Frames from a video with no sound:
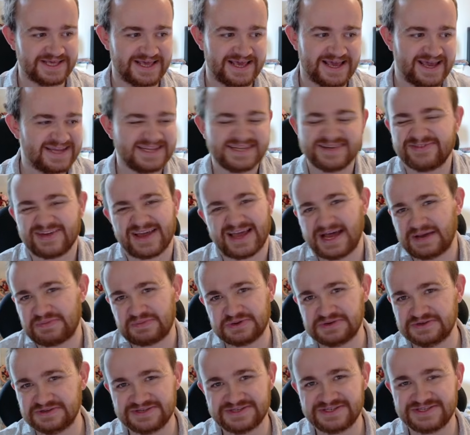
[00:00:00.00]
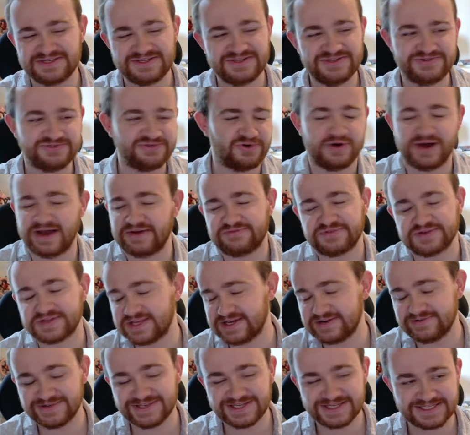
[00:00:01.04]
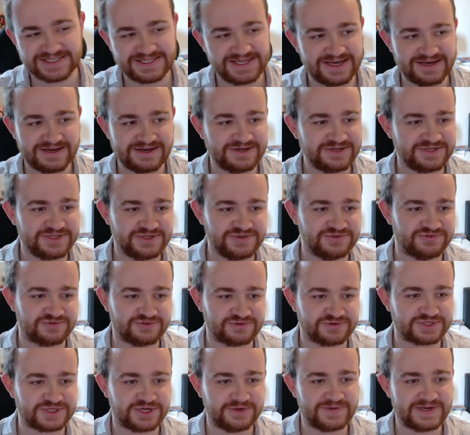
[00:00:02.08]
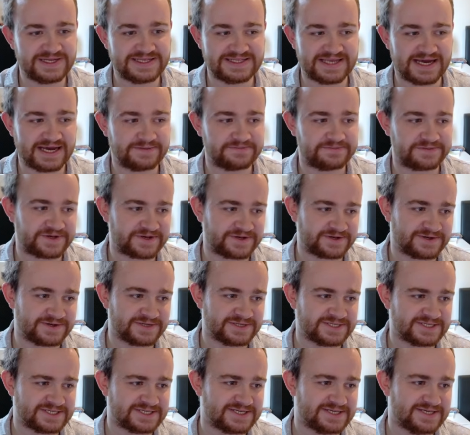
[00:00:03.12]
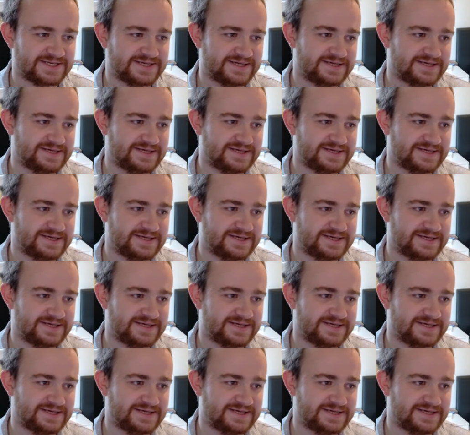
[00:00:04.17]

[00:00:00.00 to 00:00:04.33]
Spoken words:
It never happens. You draw everything with this deck because you draw so many damn cards.